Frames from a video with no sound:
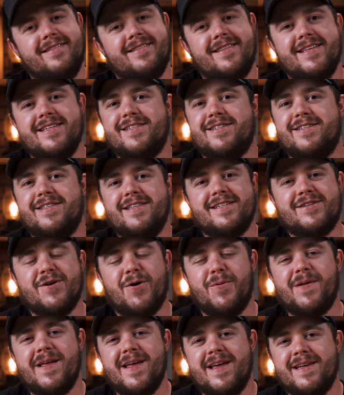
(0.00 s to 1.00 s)
this this
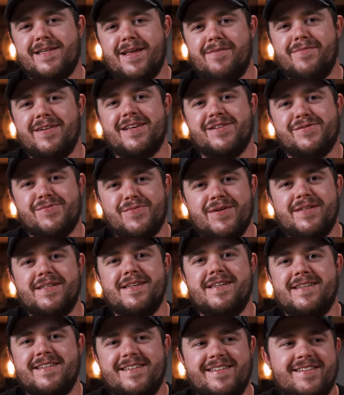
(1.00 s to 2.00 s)
whole pandemic has
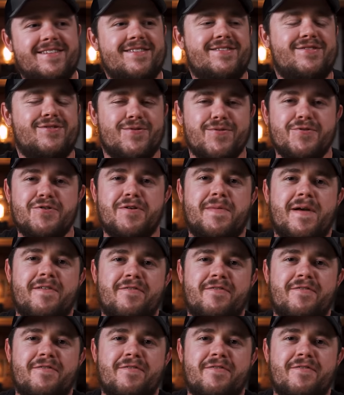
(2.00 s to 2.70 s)
really screwed up